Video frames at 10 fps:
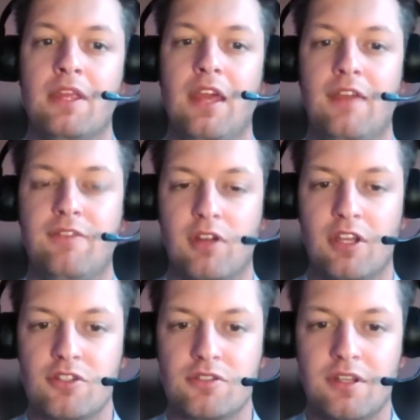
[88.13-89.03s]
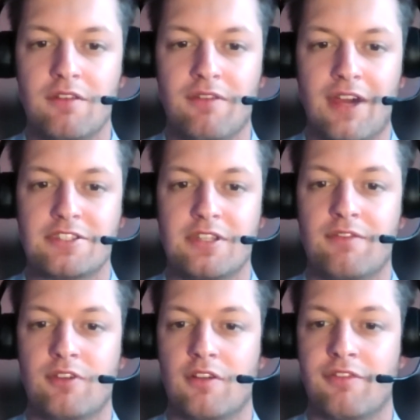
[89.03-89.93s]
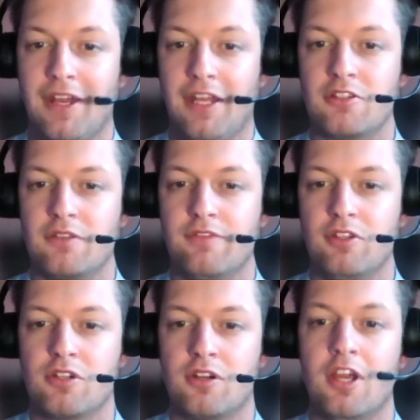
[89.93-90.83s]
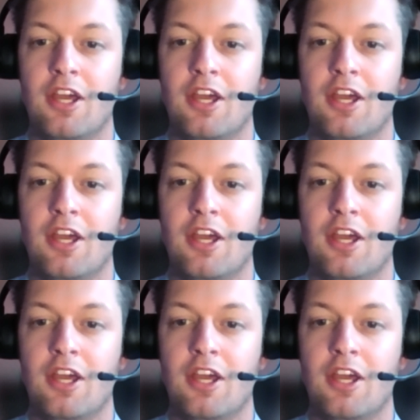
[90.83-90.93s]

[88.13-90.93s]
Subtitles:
If you're interested in investing for your financial future,